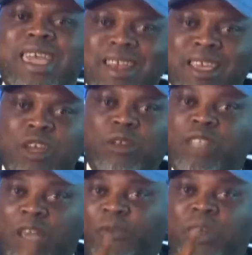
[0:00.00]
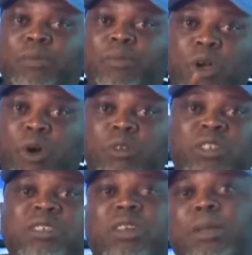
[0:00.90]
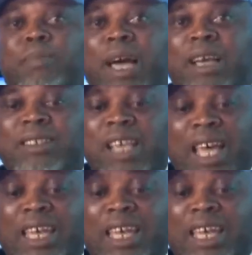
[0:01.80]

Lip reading: therefore, the onus is on the banks.